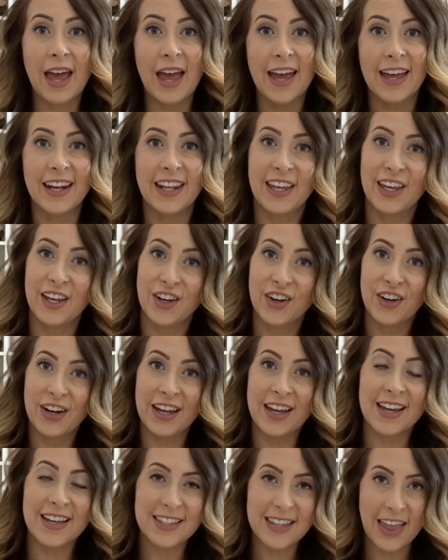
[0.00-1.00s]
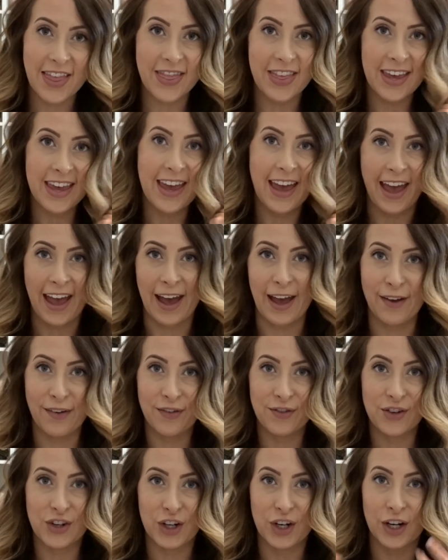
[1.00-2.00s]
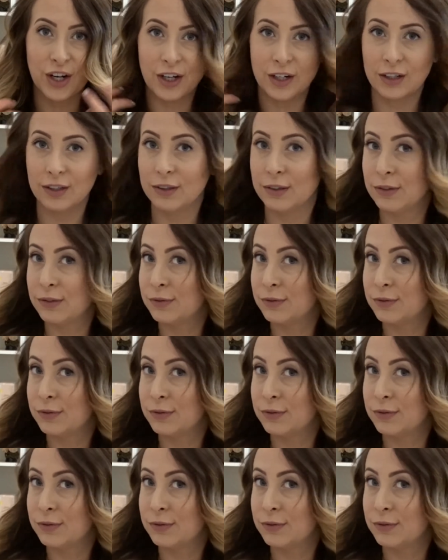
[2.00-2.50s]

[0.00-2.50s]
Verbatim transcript: And here is the after.